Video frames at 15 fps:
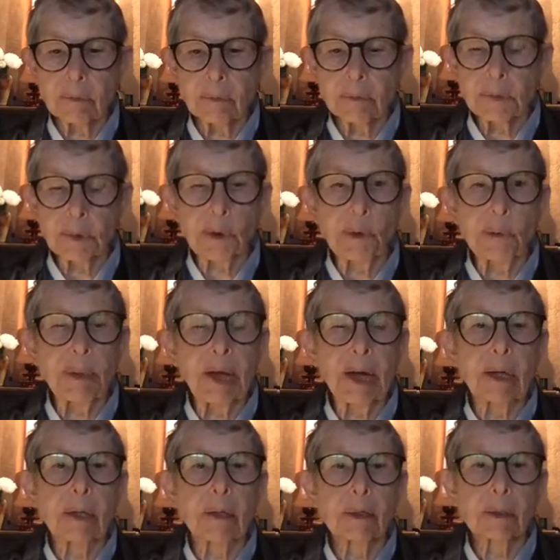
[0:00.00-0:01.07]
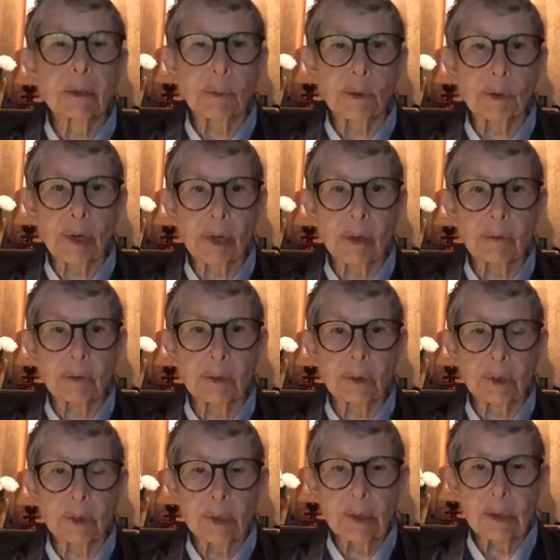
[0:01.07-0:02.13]
Joko Beck spoke of,
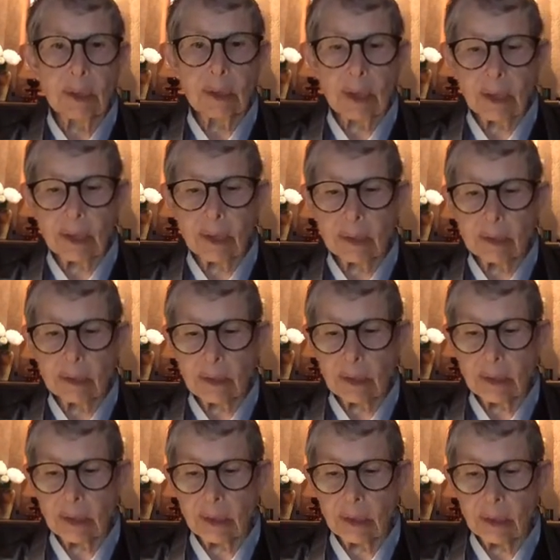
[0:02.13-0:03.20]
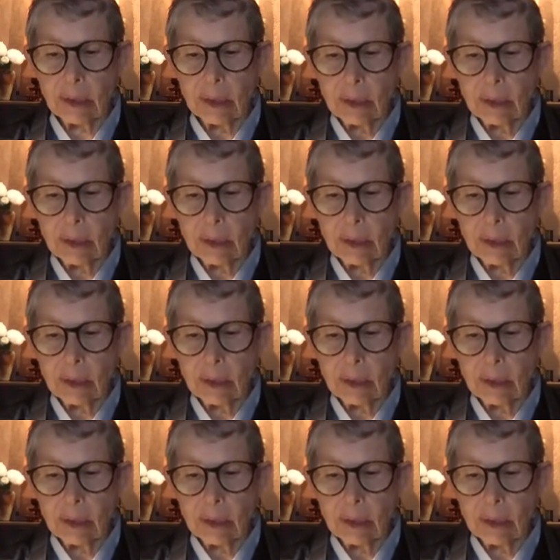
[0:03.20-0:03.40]
and the